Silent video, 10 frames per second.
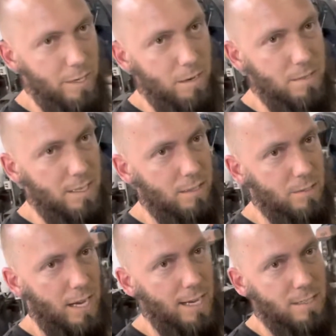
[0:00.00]
helps you get those
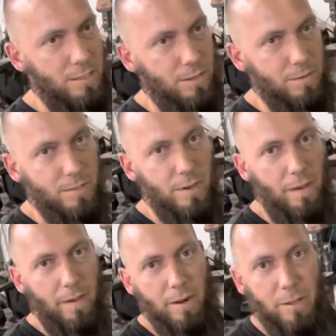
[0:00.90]
highs and lows
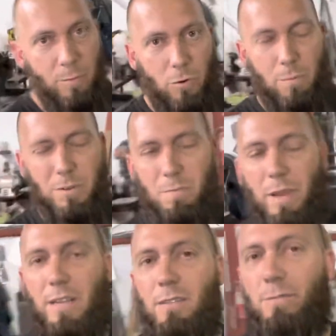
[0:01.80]
a little more in
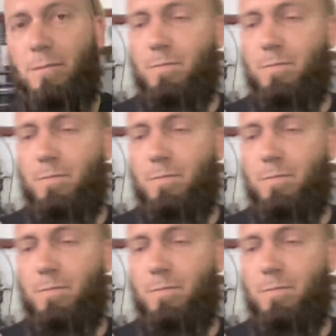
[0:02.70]
perspective.